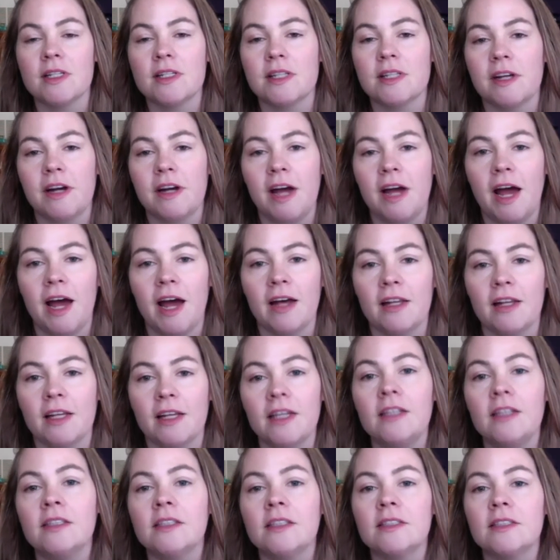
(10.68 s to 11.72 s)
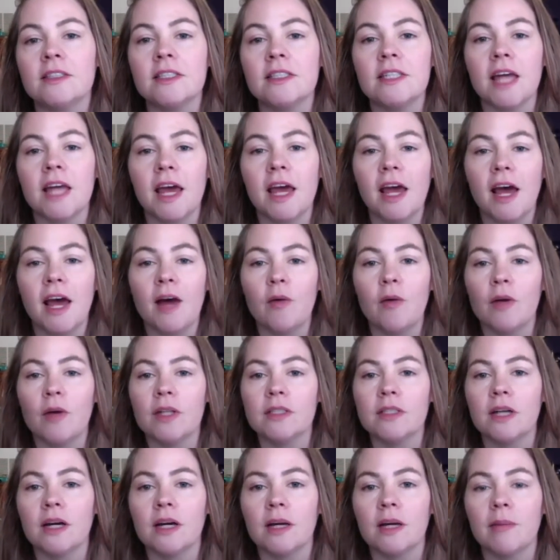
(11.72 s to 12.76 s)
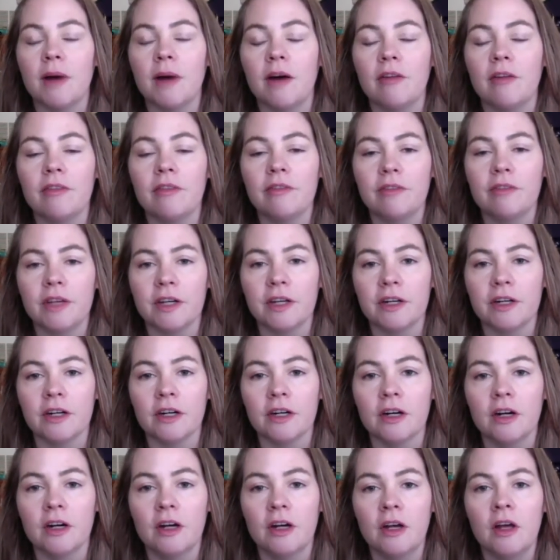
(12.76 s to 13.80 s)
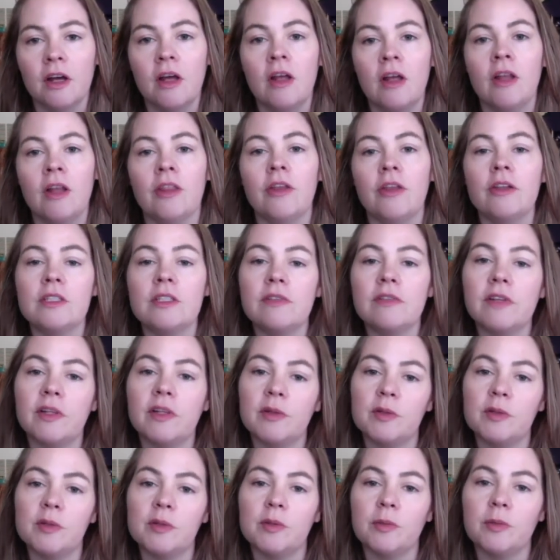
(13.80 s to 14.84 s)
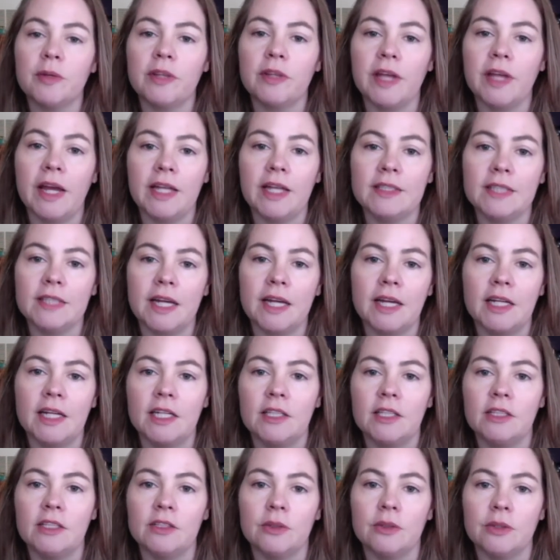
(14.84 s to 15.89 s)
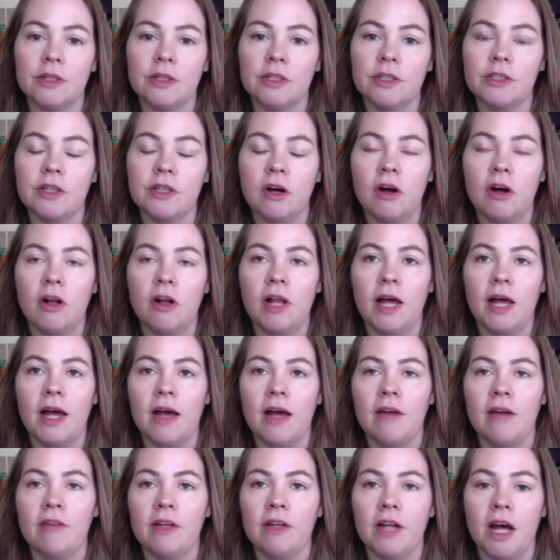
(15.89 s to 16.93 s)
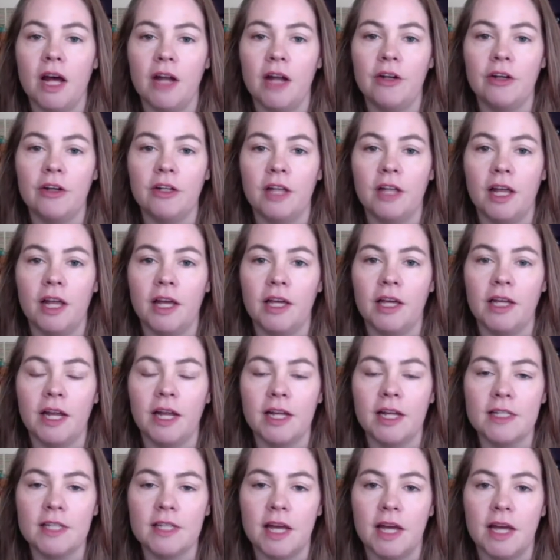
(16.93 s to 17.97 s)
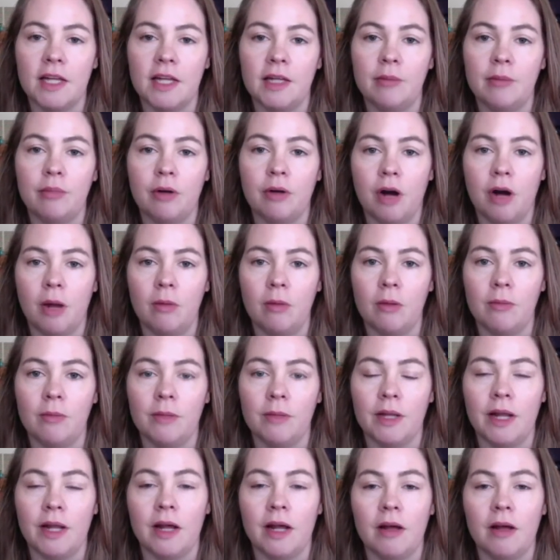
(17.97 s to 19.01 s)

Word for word: Sarah Hackley, and today I want to talk about fear. Those of us with anxiety disorders all have an underlying anxiety problem that